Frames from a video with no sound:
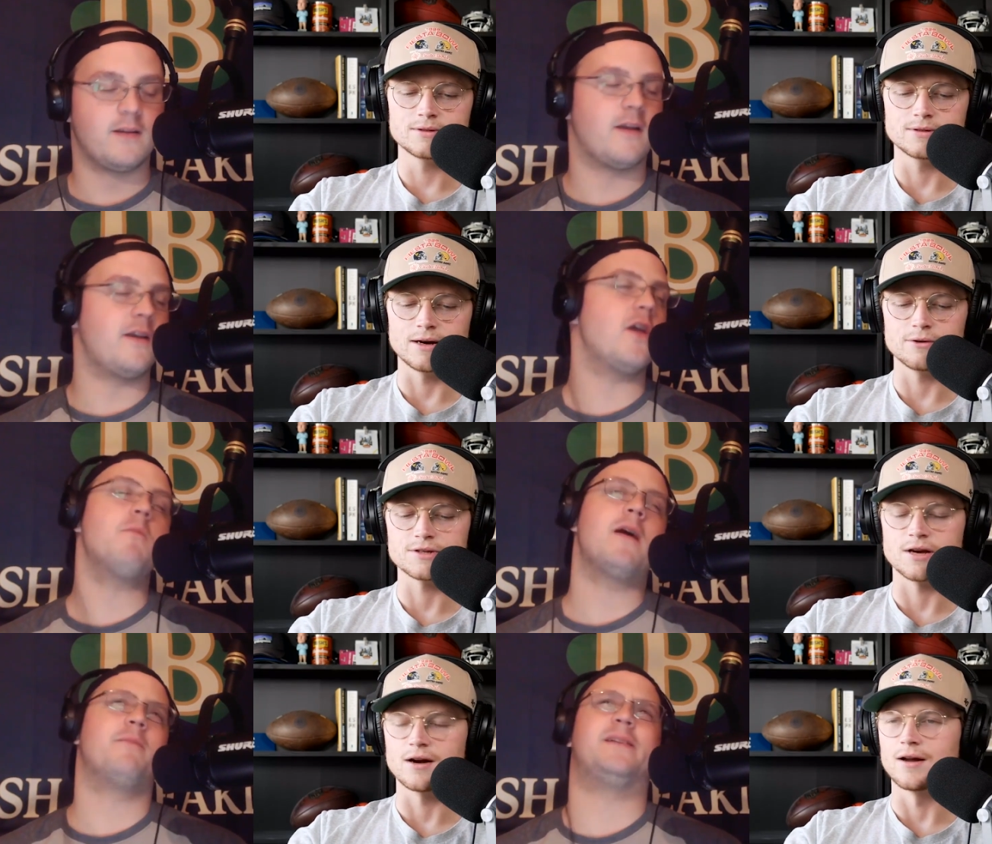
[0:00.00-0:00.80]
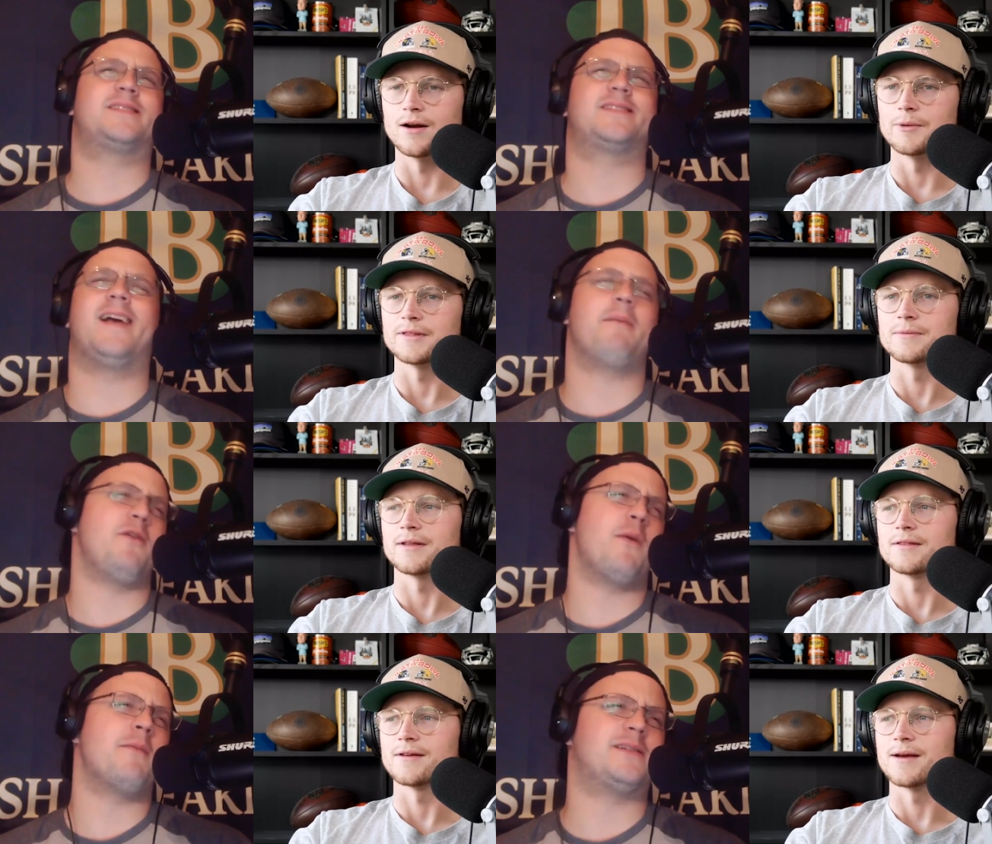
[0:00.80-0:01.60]
Speaker 1: I was. Yeah, you might have been. Sl- I
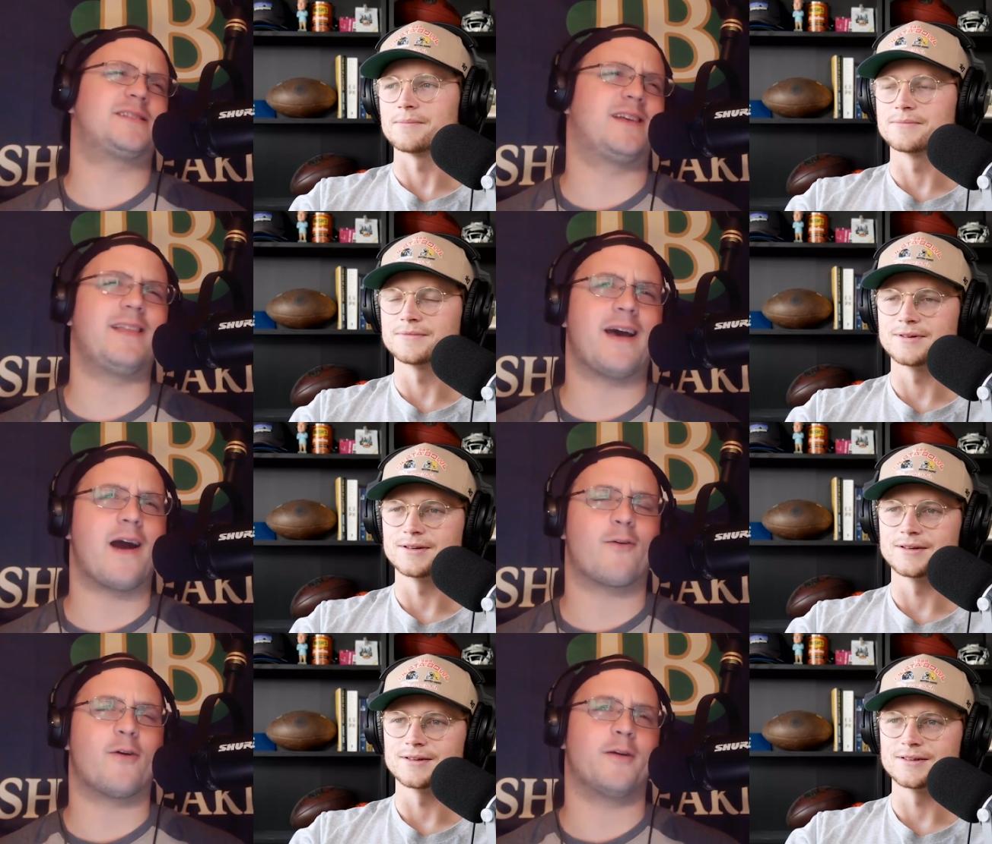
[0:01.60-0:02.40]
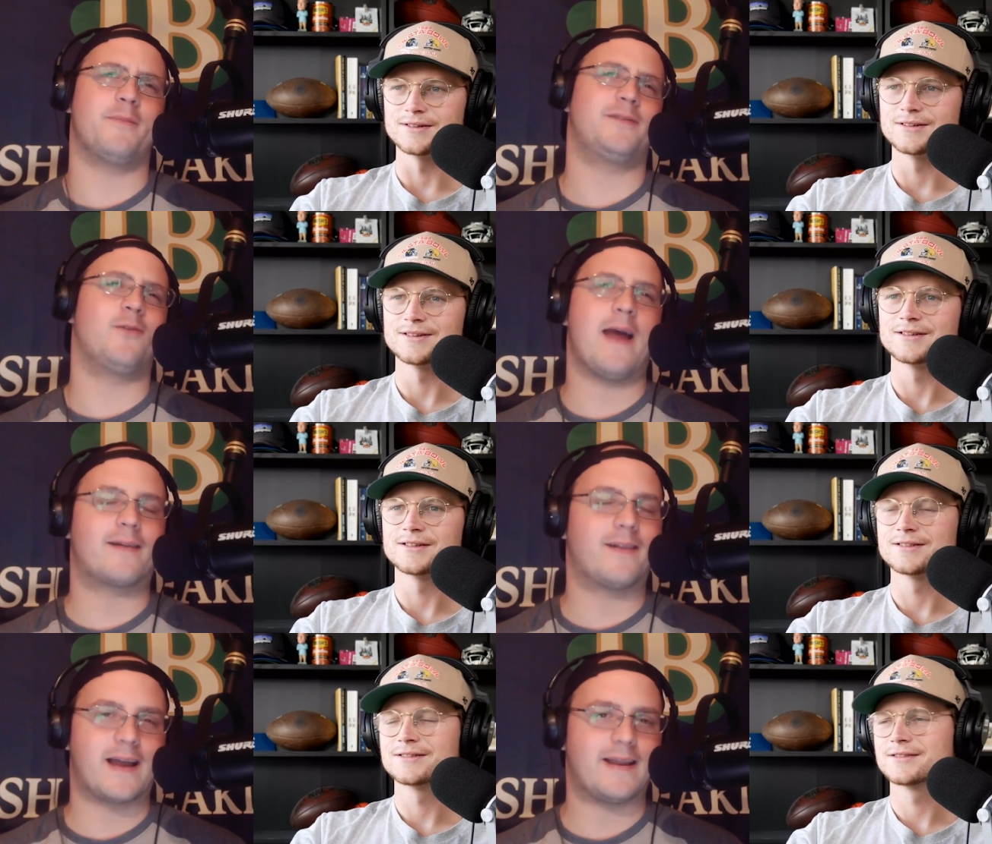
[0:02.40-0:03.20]
mean, you might have been slightly higher on him, but don't
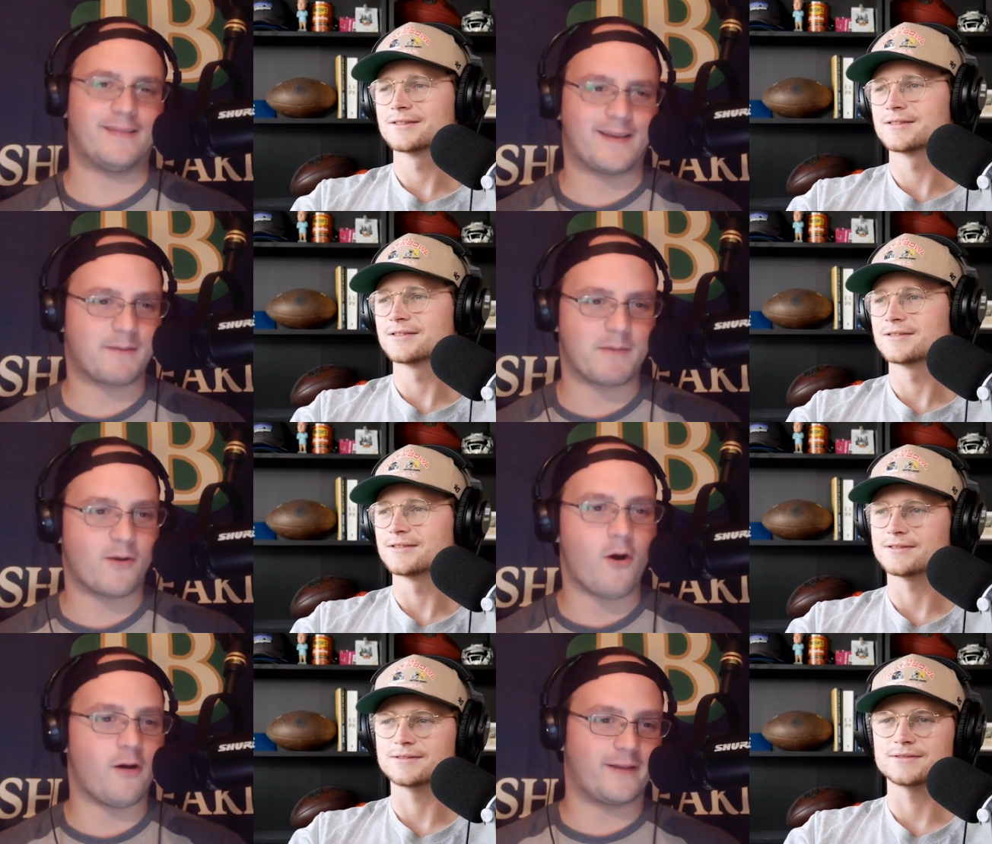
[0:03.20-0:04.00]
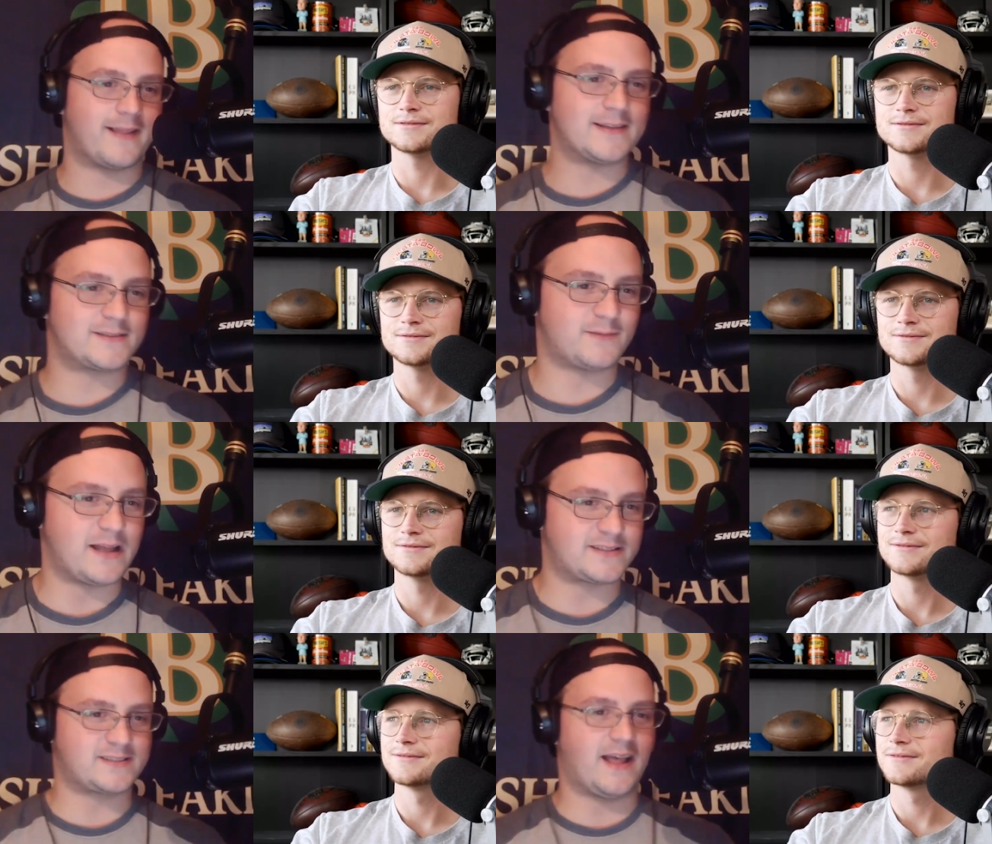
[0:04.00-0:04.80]
act like I didn't like him at mm. all. Like that's
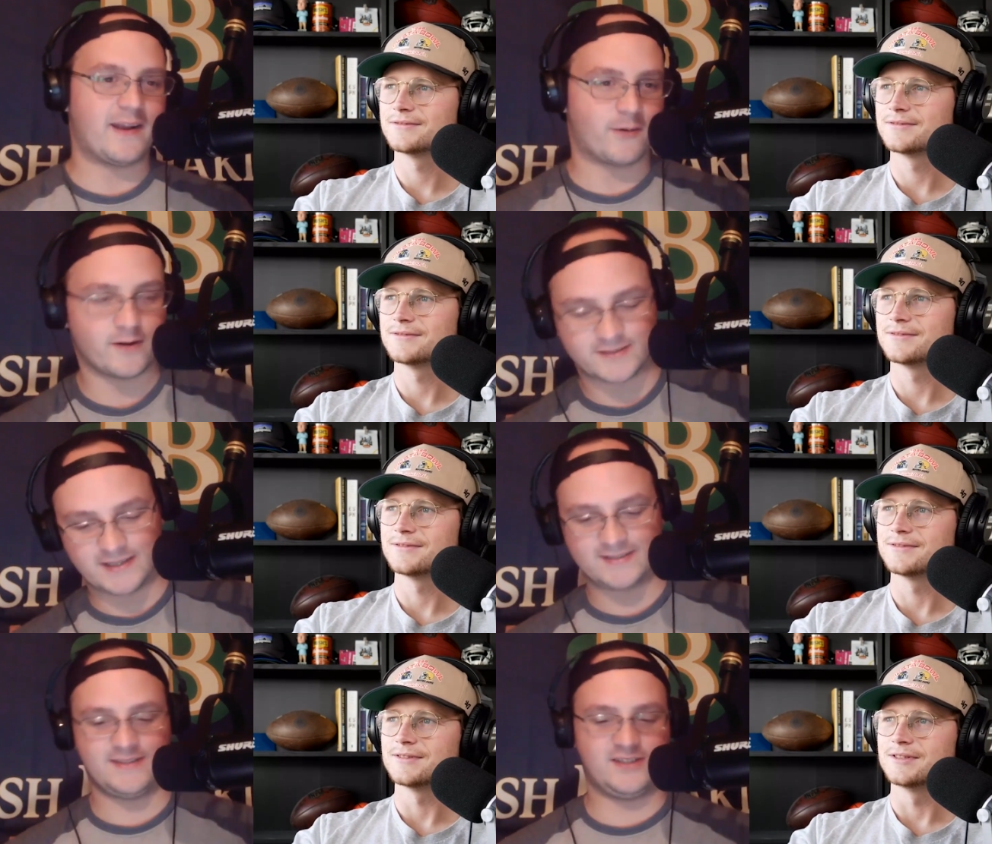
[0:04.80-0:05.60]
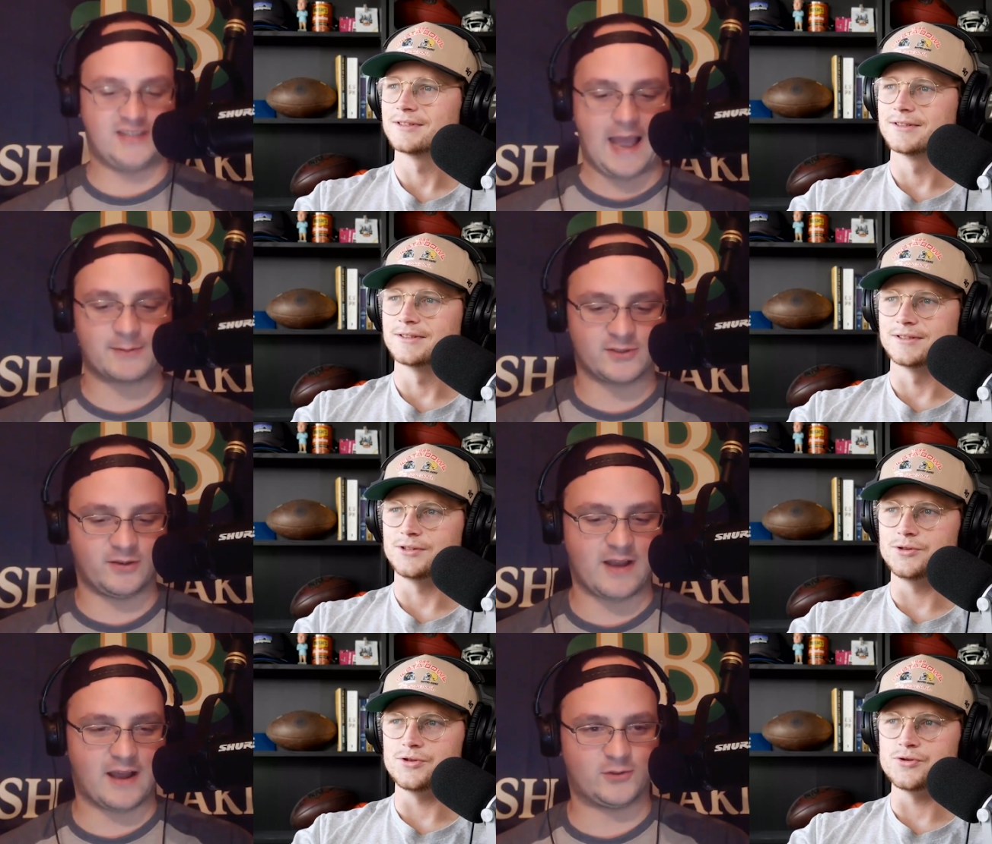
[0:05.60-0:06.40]
that's slanderous. That's just
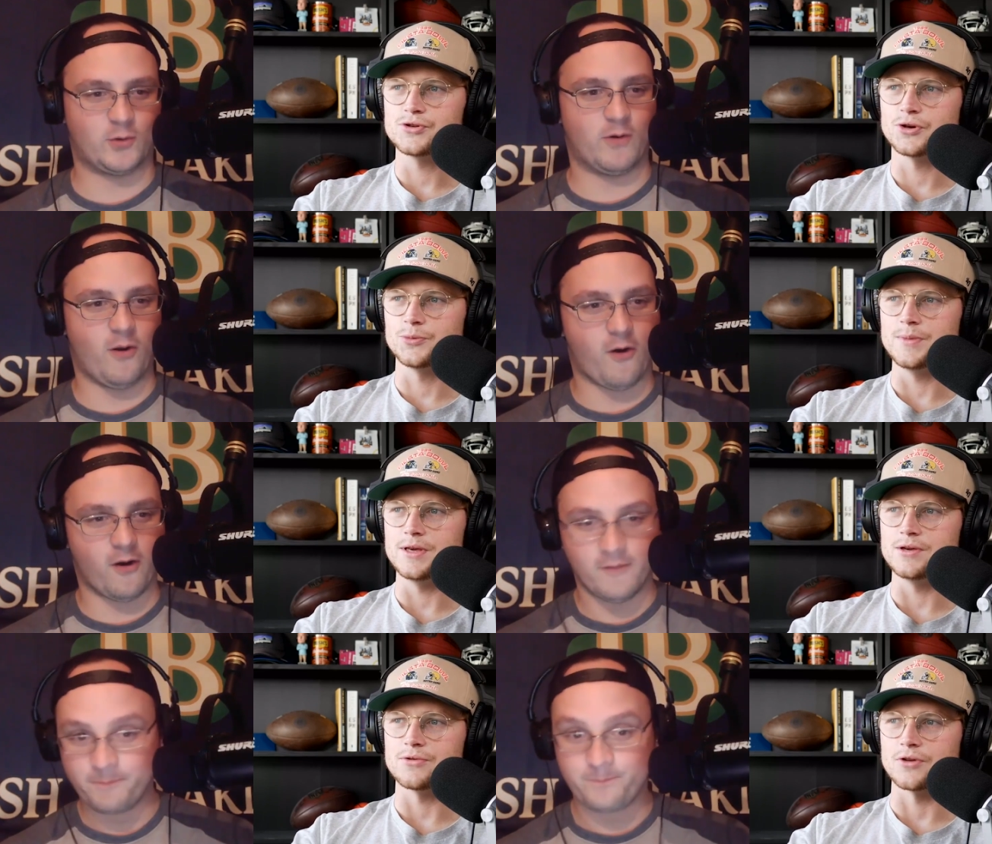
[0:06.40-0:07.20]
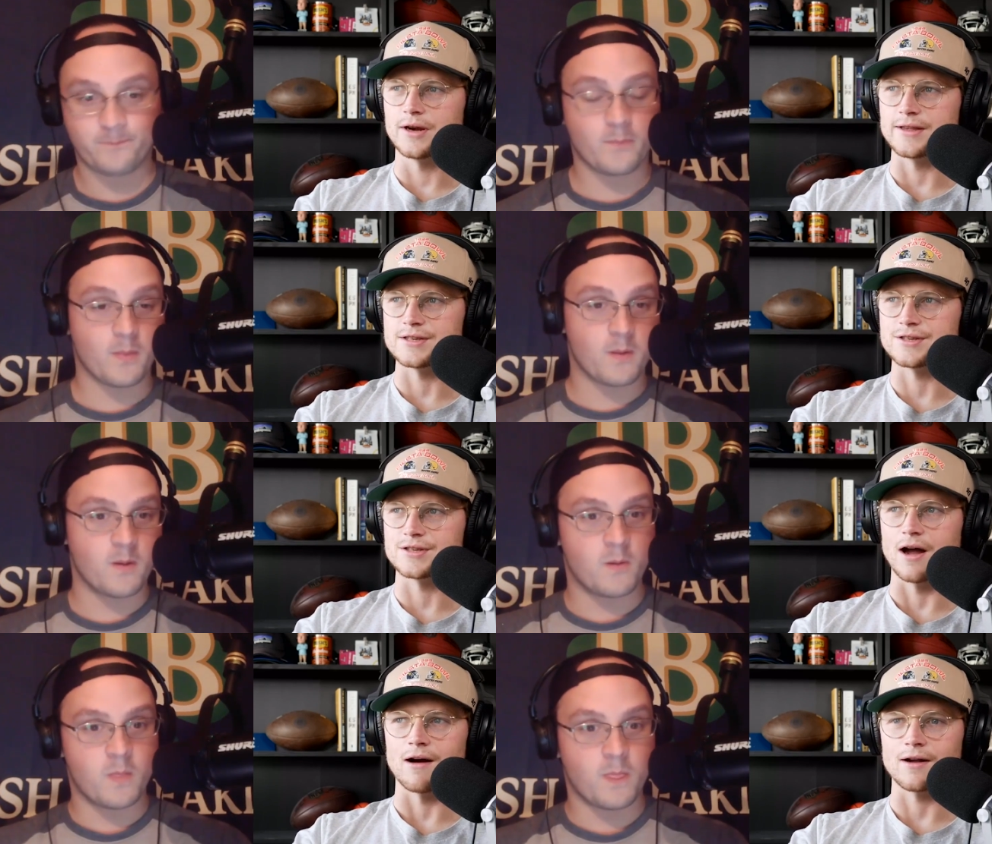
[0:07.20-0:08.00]
actually you, you told me you thought he
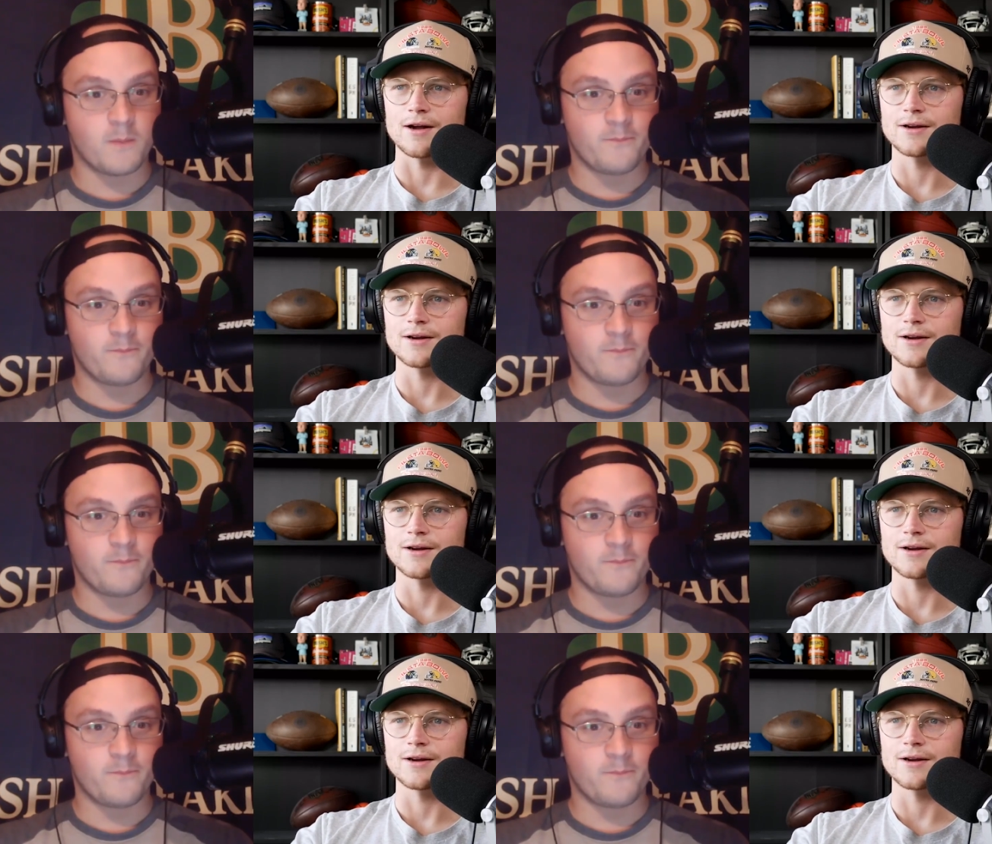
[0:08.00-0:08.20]
stunk.